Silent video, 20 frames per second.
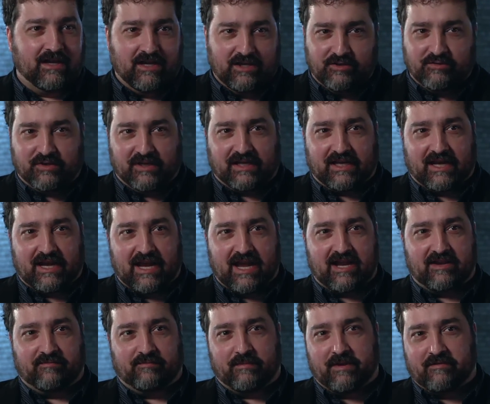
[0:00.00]
you can get
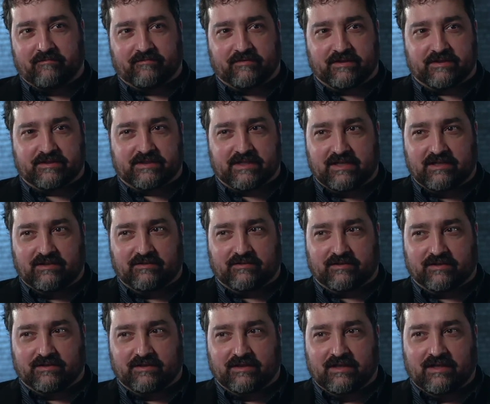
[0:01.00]
ahead in Memphis and you
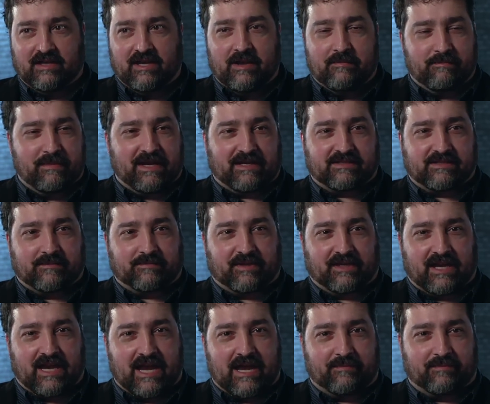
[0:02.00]
can make
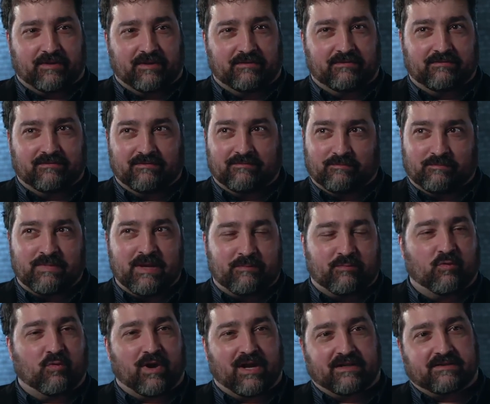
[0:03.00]
something happen.
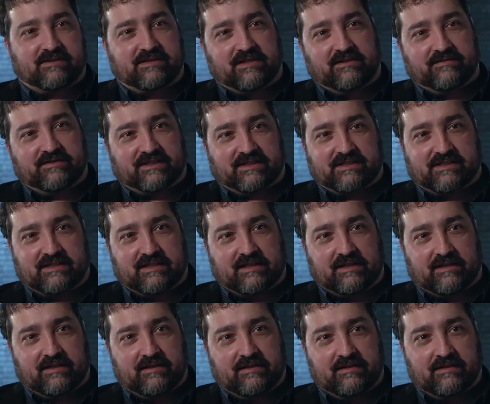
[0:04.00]
People want to see you succeed.